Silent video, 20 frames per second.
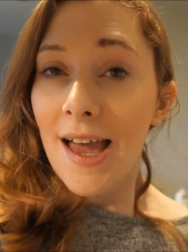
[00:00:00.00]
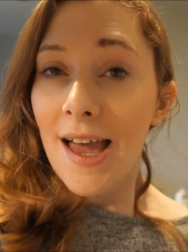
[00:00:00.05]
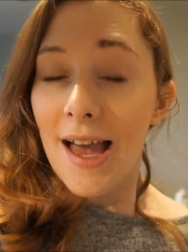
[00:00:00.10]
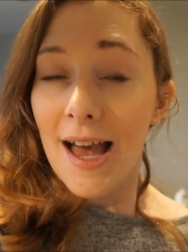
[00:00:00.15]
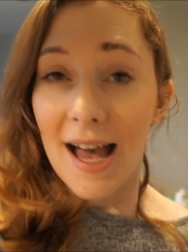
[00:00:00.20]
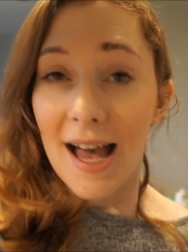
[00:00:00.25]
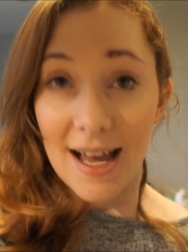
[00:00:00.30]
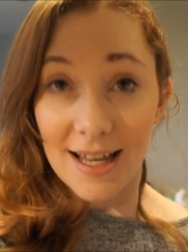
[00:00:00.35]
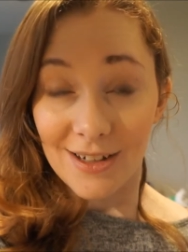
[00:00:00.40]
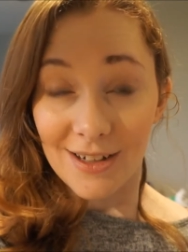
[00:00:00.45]

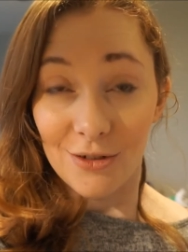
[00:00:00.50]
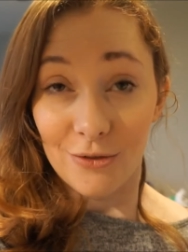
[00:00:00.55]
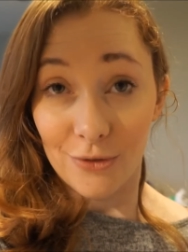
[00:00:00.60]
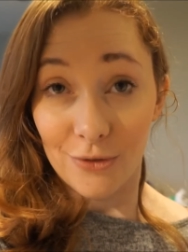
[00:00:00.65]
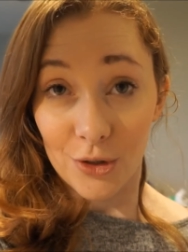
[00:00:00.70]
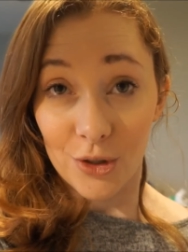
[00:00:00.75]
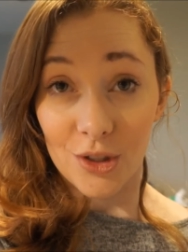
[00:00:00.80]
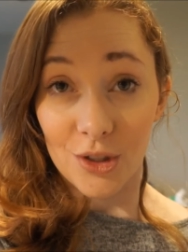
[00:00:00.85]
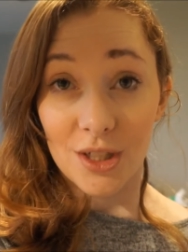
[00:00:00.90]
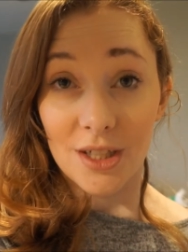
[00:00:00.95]
hand,
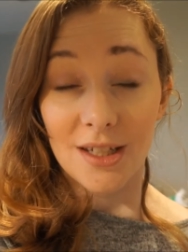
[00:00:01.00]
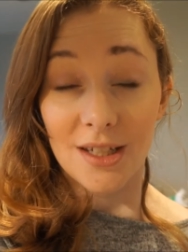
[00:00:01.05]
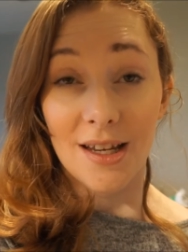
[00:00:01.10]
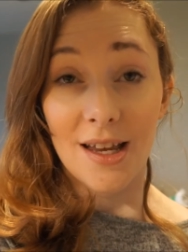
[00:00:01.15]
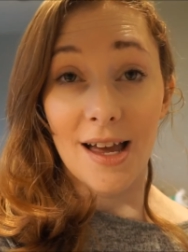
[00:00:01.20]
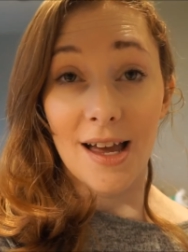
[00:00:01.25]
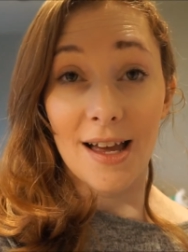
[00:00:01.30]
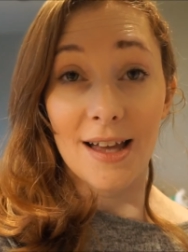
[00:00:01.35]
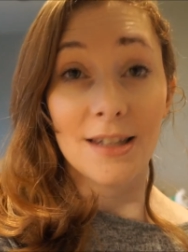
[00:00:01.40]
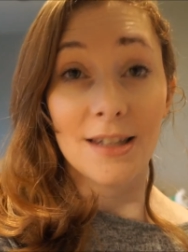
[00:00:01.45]
foot
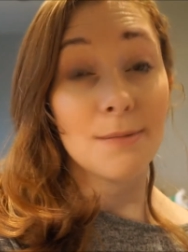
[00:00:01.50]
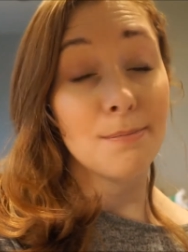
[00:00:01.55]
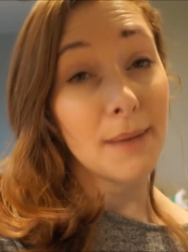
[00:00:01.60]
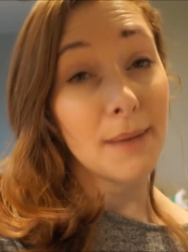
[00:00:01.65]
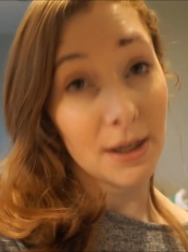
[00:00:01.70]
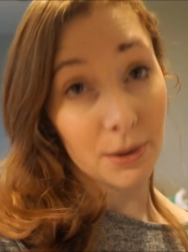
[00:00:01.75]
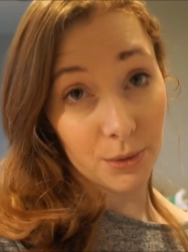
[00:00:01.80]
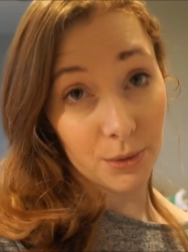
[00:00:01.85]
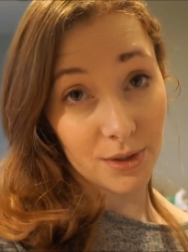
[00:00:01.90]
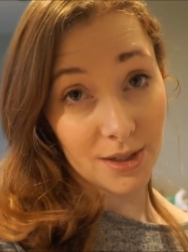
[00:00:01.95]
and
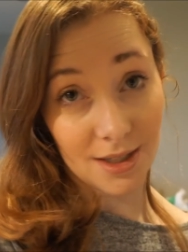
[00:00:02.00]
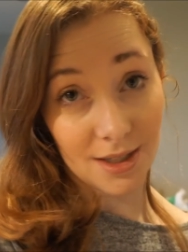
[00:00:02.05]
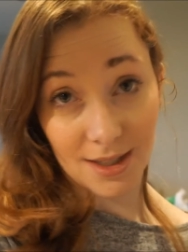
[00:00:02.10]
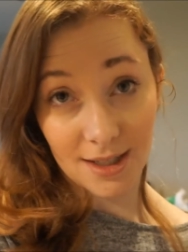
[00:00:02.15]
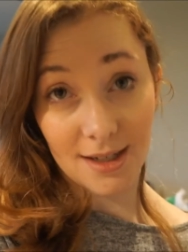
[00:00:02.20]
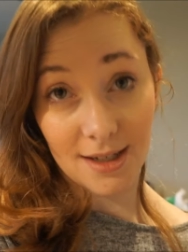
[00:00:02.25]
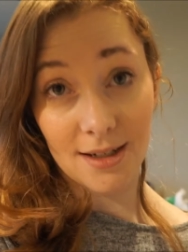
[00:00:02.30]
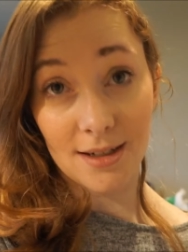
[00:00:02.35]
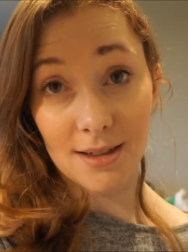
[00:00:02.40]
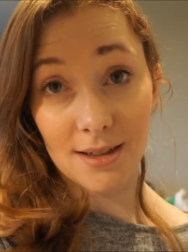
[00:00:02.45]
mouth
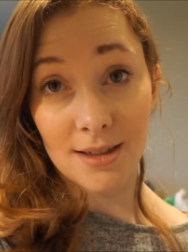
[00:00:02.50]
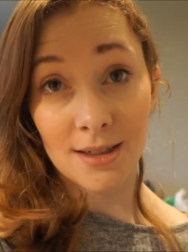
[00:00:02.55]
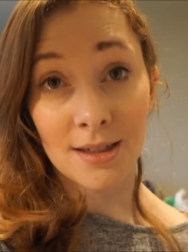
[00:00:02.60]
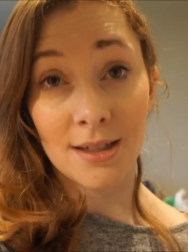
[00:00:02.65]
disease.